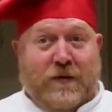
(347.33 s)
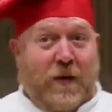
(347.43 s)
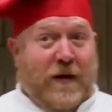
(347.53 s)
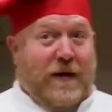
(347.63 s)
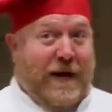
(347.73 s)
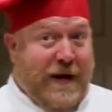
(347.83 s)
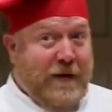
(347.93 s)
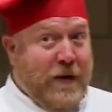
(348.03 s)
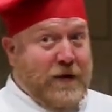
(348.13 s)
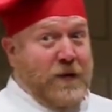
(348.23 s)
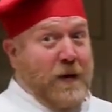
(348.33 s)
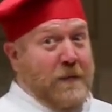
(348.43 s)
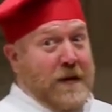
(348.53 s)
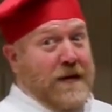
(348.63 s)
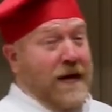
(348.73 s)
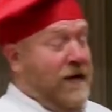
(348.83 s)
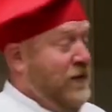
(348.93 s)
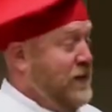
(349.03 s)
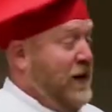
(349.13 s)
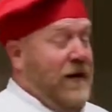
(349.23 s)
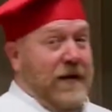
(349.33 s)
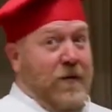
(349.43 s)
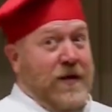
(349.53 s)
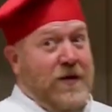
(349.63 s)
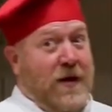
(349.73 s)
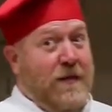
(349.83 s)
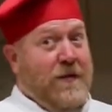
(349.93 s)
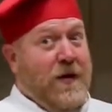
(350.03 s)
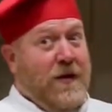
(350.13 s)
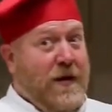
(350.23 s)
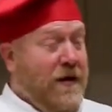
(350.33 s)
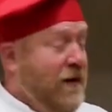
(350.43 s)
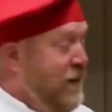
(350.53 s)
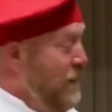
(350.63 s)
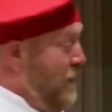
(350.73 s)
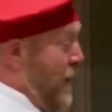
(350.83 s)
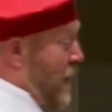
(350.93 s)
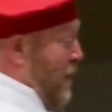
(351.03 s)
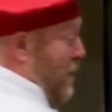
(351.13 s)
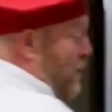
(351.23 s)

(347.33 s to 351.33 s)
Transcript: is we're gonna get those sweet potatoes that we chopped earlier out of